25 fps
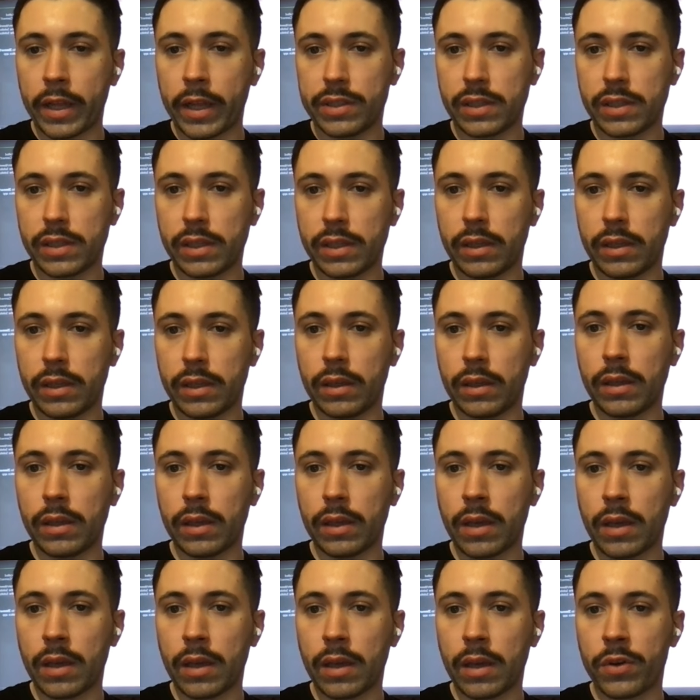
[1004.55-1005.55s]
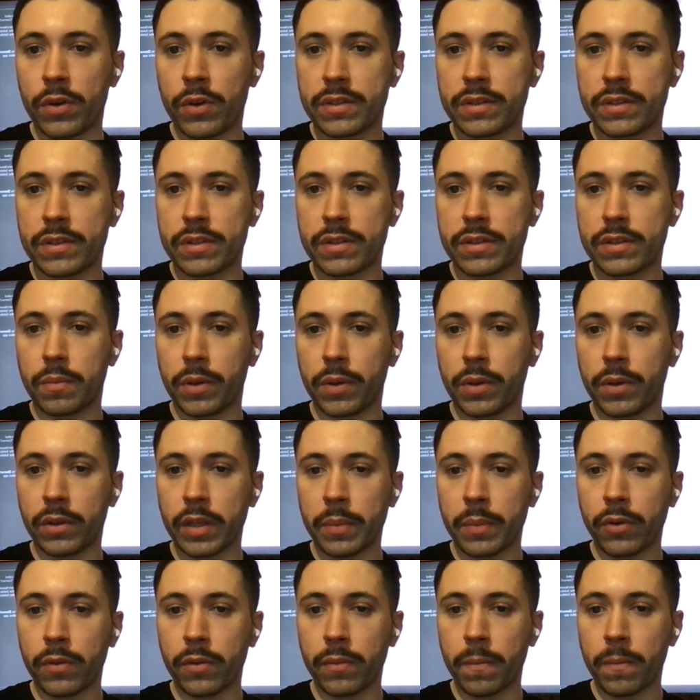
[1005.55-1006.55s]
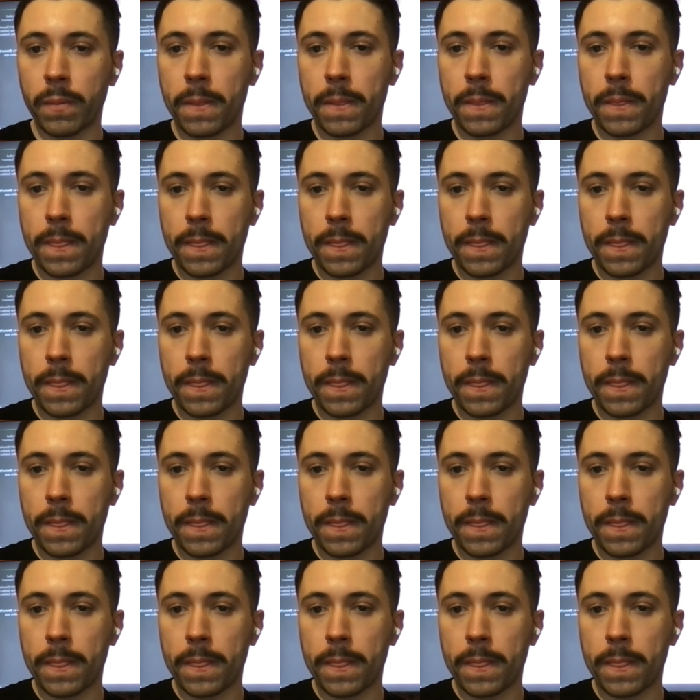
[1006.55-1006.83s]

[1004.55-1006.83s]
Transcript: see how it's built upon.